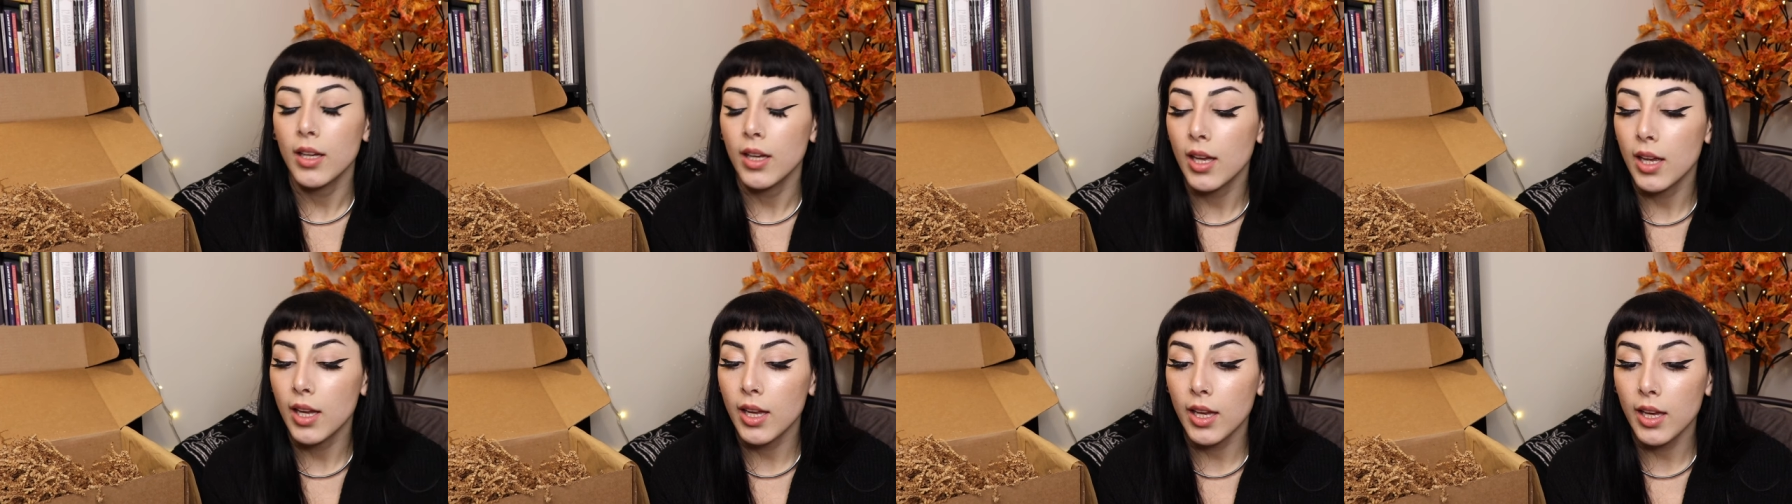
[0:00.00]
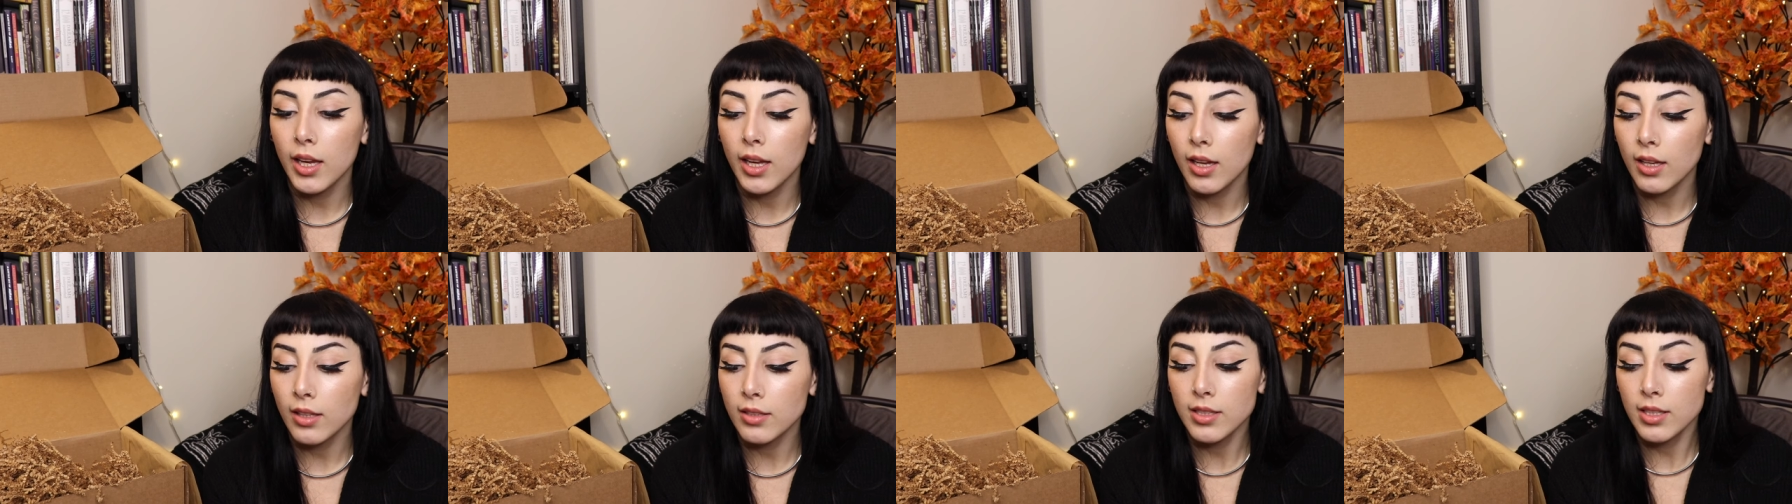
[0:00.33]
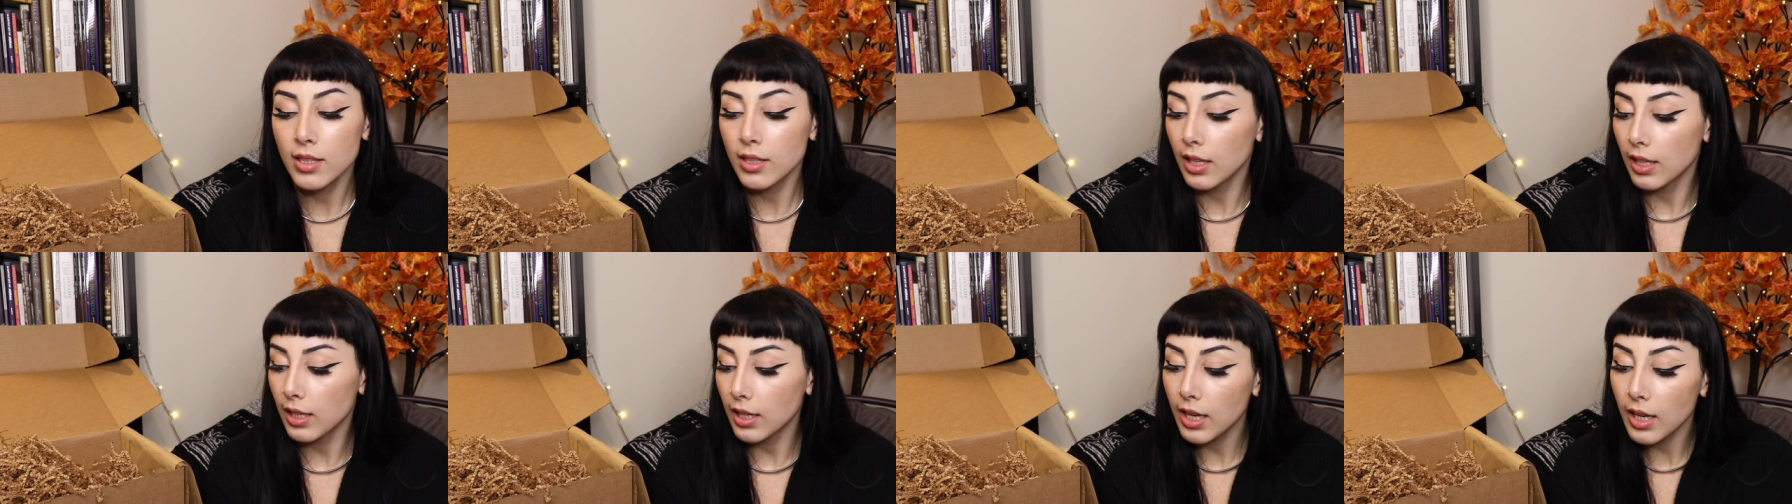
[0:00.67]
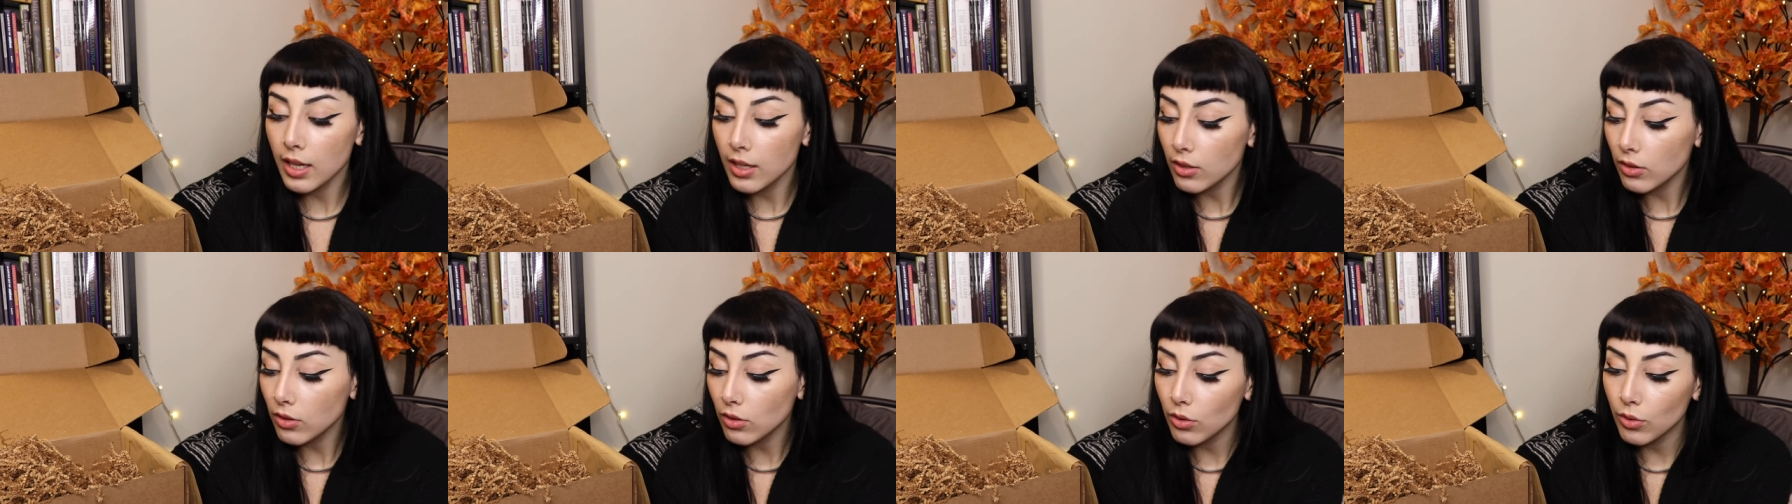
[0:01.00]
a tea light
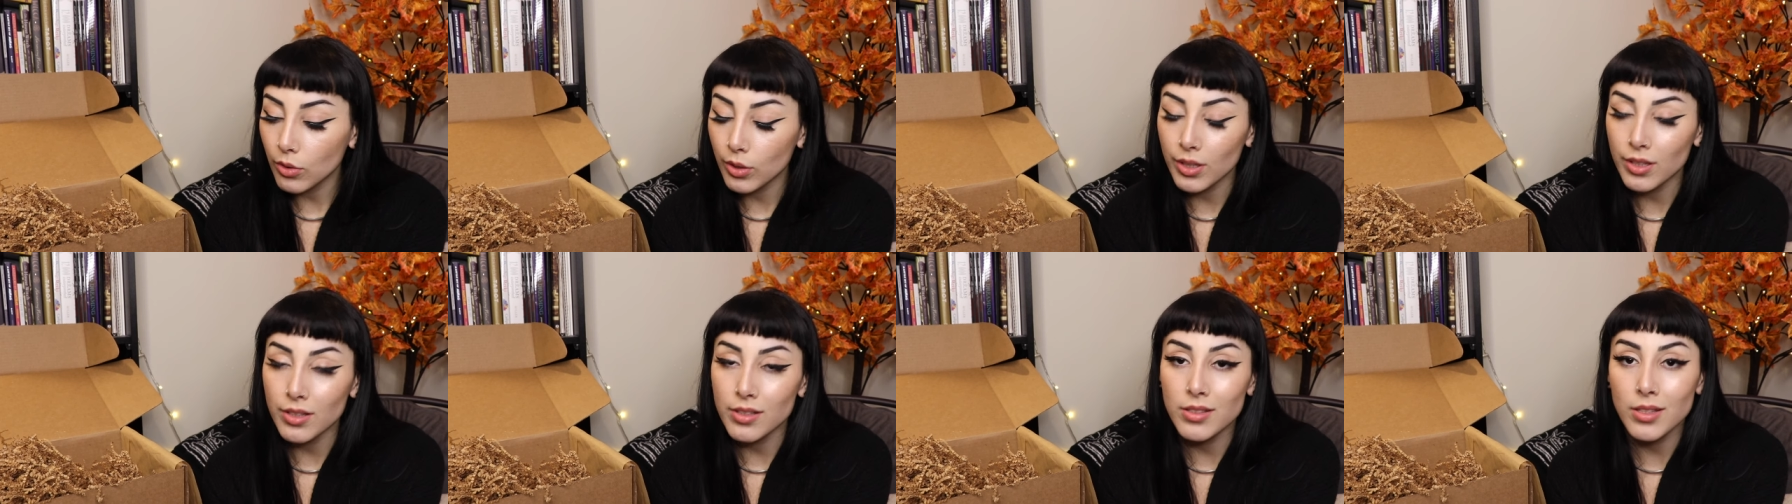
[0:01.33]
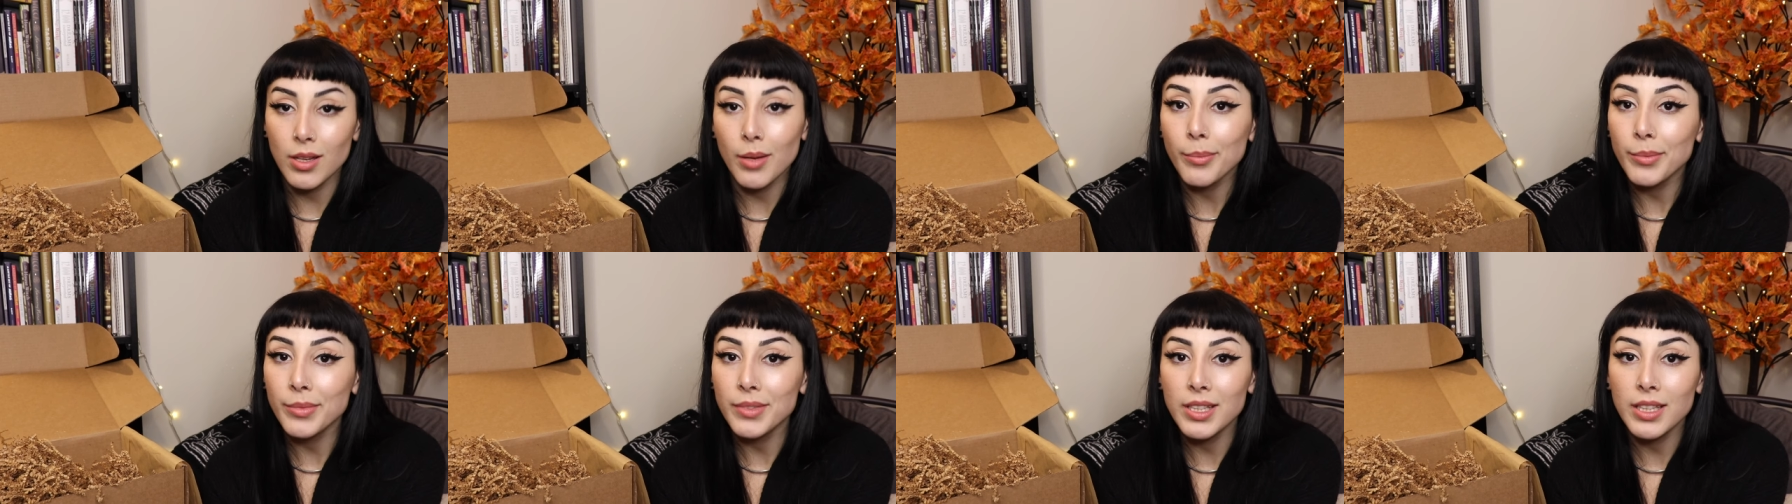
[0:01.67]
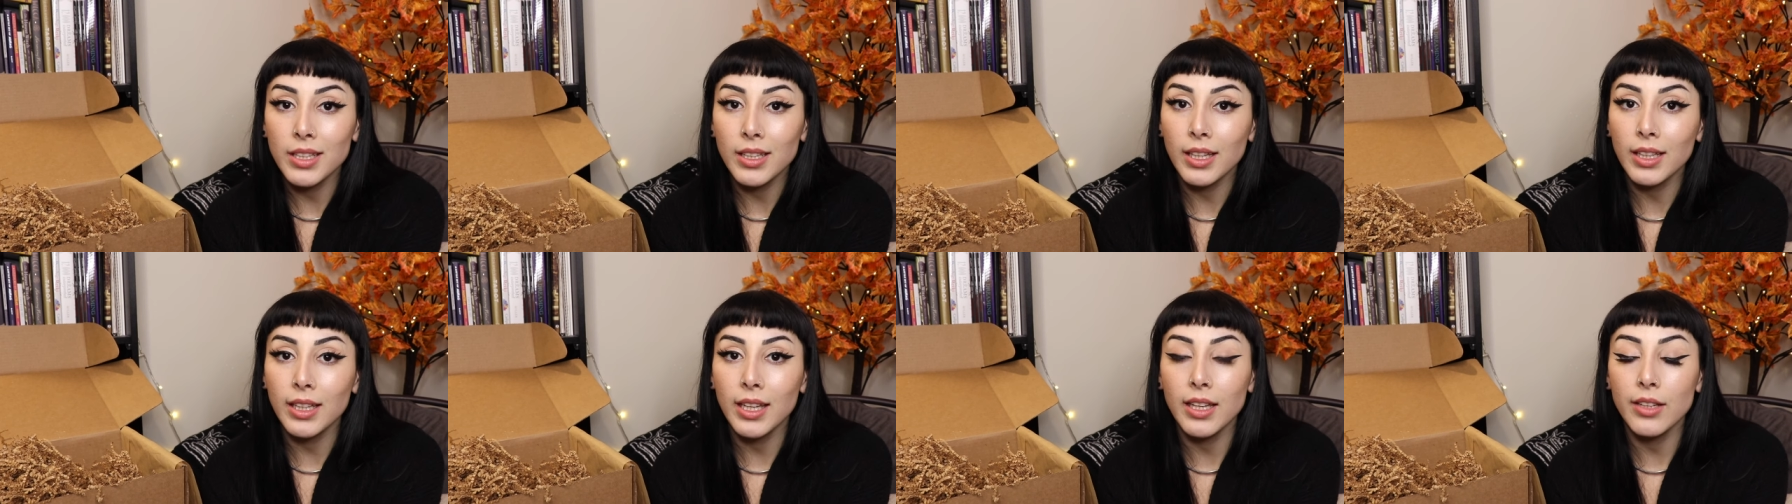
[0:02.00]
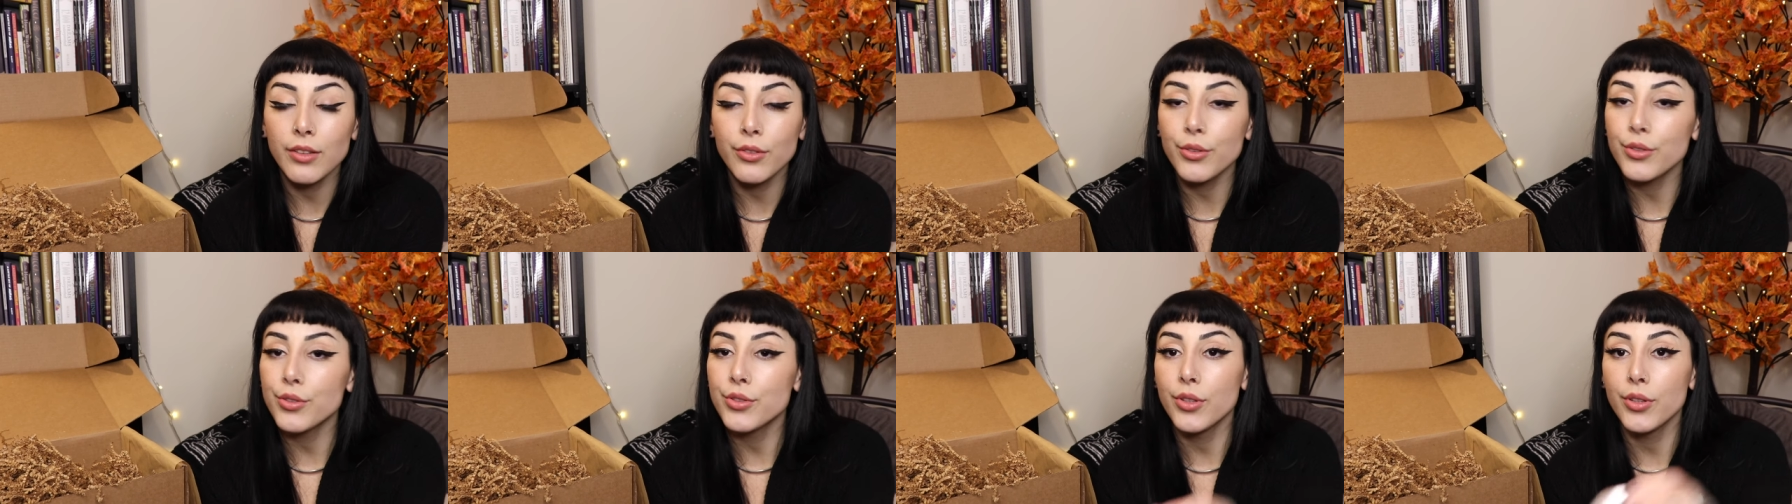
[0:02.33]
candle or some tea light
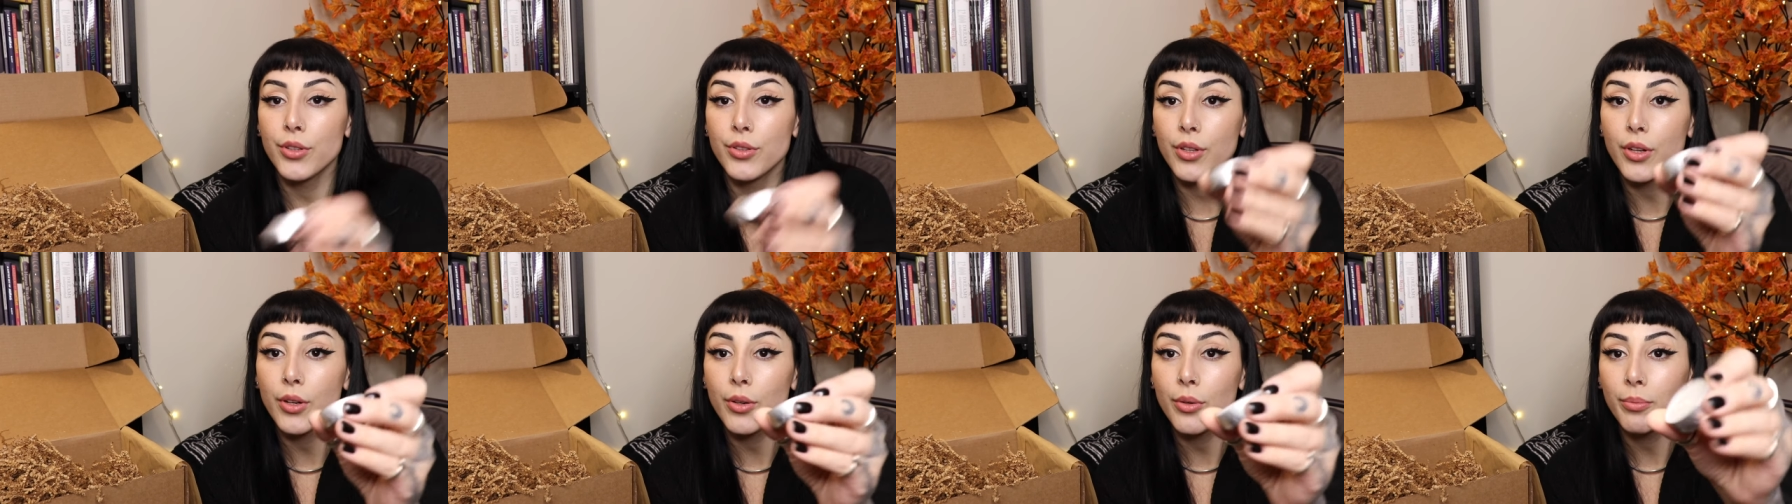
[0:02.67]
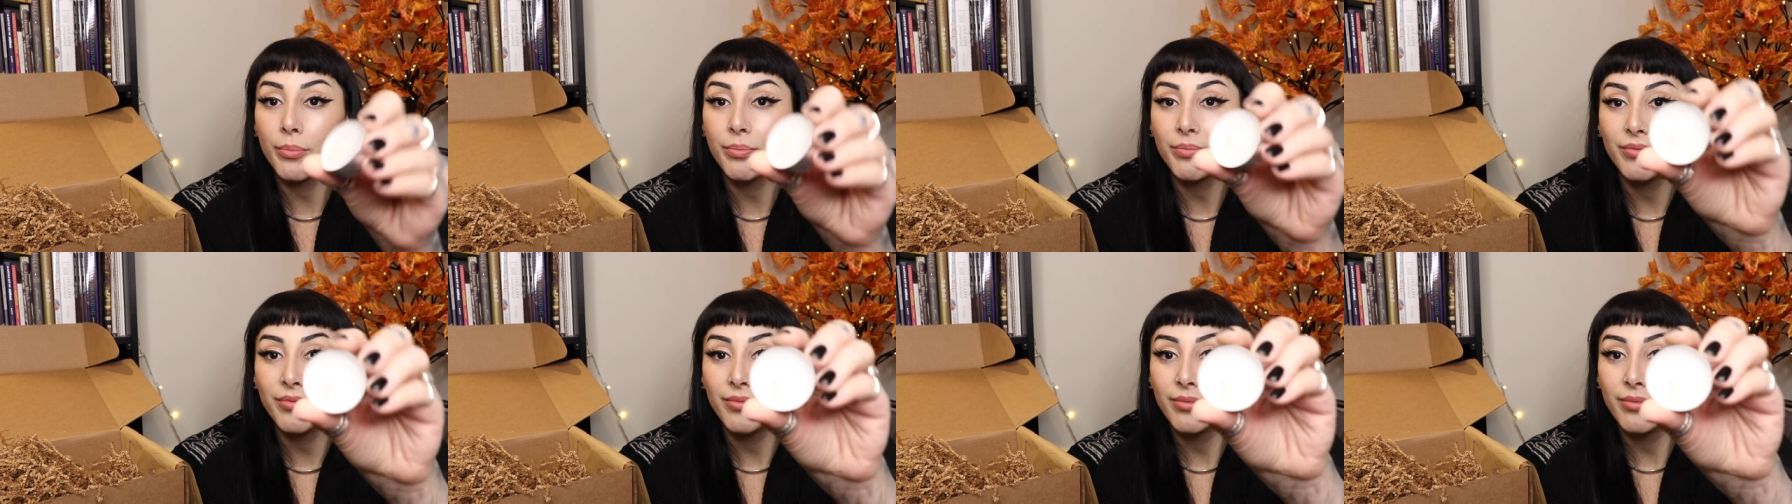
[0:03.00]
candles, no you don't.